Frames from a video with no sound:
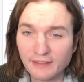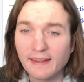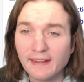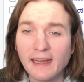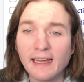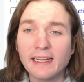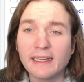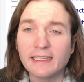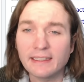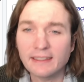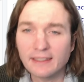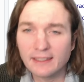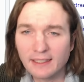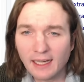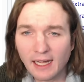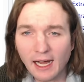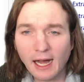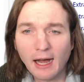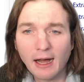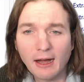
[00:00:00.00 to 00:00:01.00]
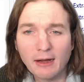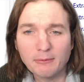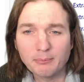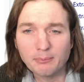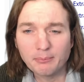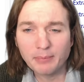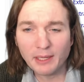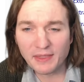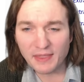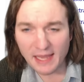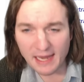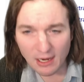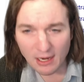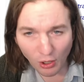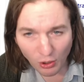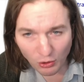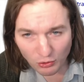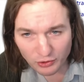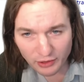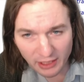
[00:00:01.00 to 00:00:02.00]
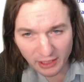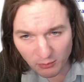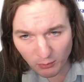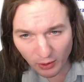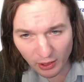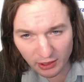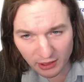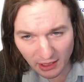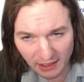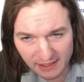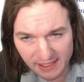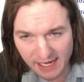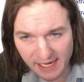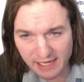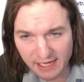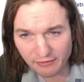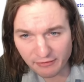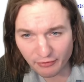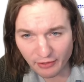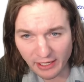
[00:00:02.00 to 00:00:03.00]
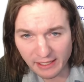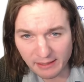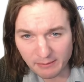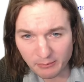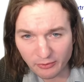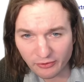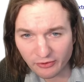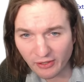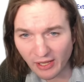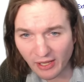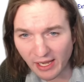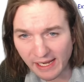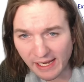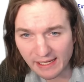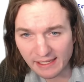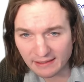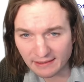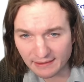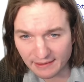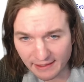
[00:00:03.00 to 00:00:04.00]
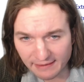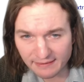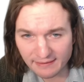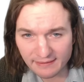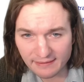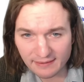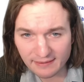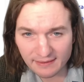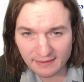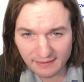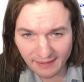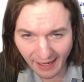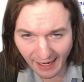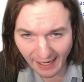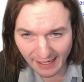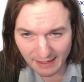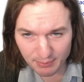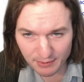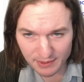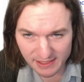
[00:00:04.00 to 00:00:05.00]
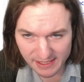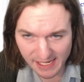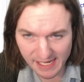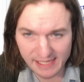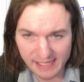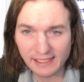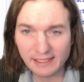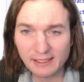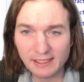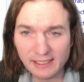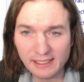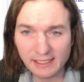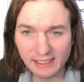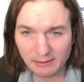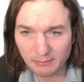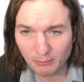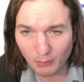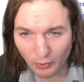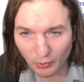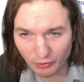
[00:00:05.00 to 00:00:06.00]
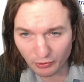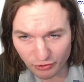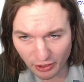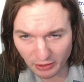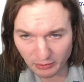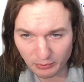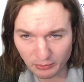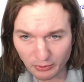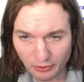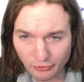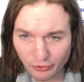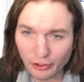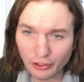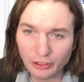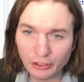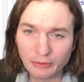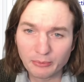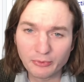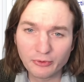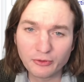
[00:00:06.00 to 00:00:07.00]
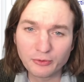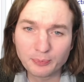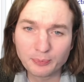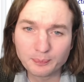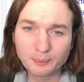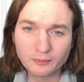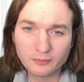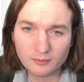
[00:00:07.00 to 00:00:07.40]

$sign, but they only work on data frames and list type data in more general terms.